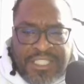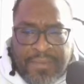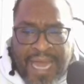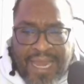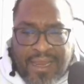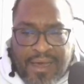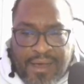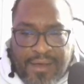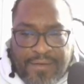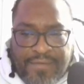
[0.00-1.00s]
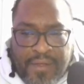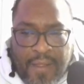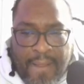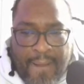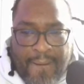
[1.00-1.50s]
Gemini Love,
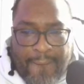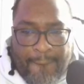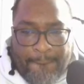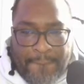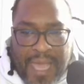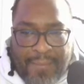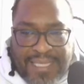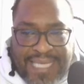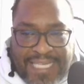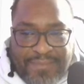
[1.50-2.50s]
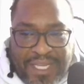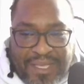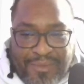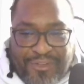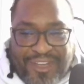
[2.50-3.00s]
got my size
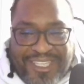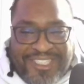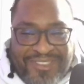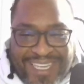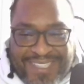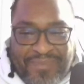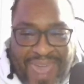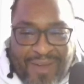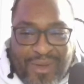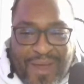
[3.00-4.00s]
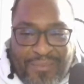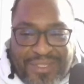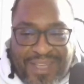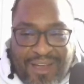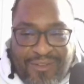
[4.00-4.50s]
medium green dress back. What up,
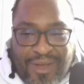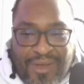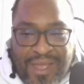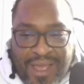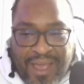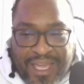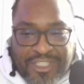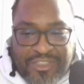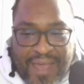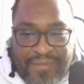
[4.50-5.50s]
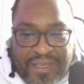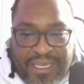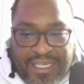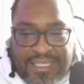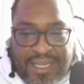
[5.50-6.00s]
Pizarro? In Traffic,
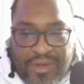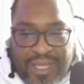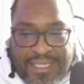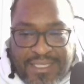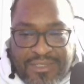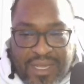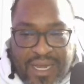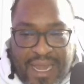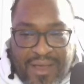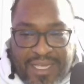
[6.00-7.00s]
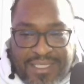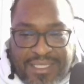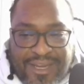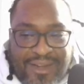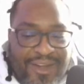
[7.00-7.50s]
listen, ODS, you can allow us
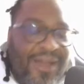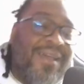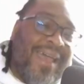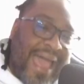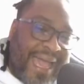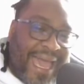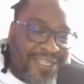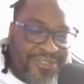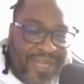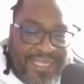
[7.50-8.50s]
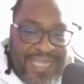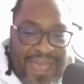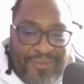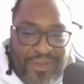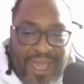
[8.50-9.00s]
to turn it off. I got you. Next
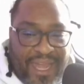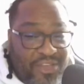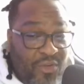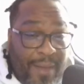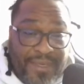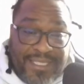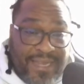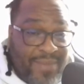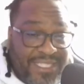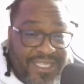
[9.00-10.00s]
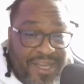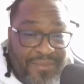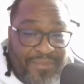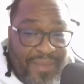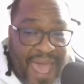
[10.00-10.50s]
time you can handle it. You know, I be setting my shit
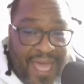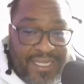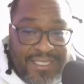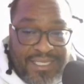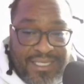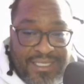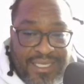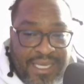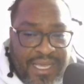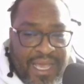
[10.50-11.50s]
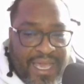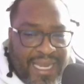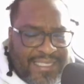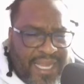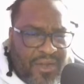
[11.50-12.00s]
up behind the scenes,
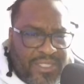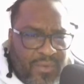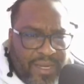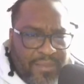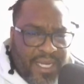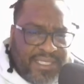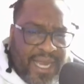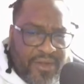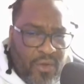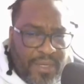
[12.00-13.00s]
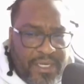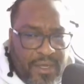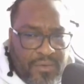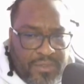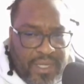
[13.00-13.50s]
and I set it on 20 minutes, and I normally
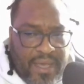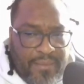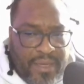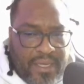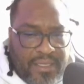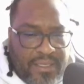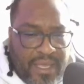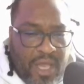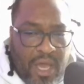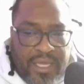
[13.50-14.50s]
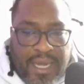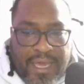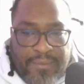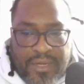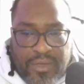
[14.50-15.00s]
don't do that, but can y'all hit the
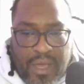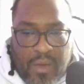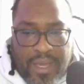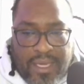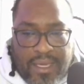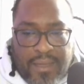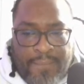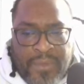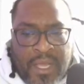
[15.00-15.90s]
like button on y'all way in?